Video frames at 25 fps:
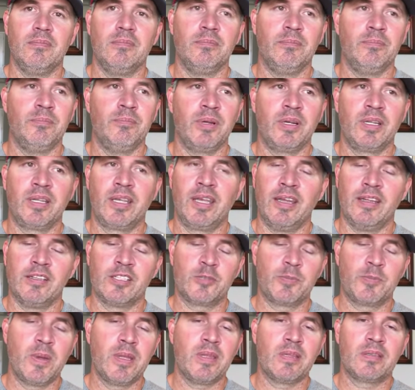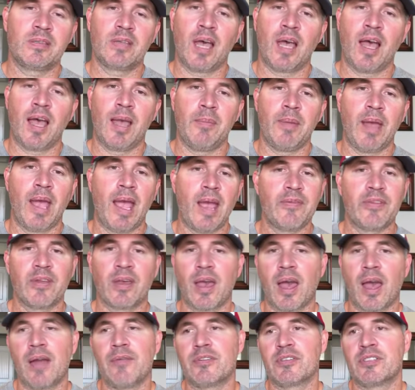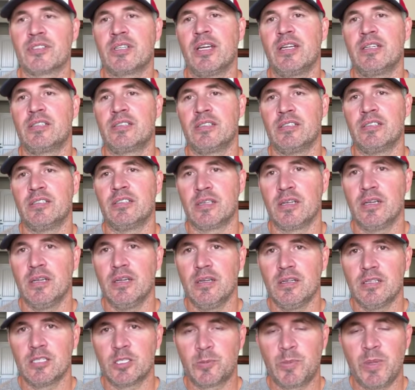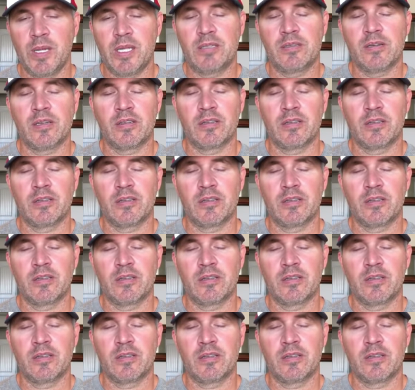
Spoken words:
But again, spend the time, have the conversations, speak to other